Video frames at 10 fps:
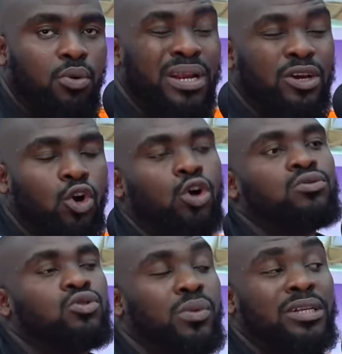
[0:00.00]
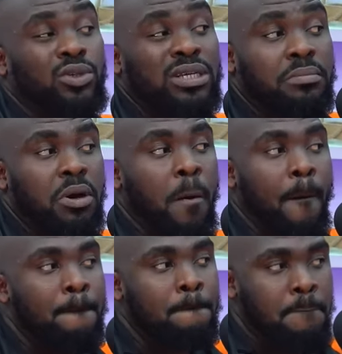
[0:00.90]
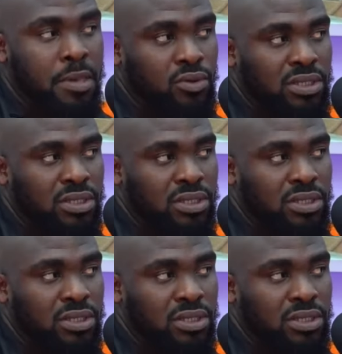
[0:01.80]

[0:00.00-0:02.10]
But when it comes to, we're talking about music,